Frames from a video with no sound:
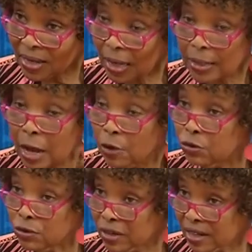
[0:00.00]
and how
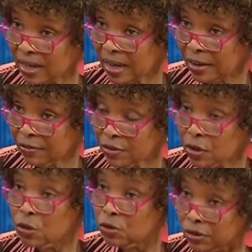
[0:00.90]
you look at life,
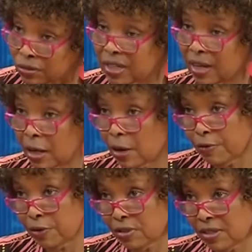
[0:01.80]
you're going to take care
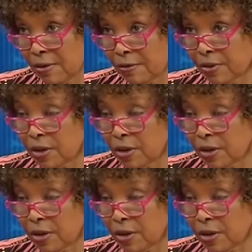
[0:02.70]
of yourself.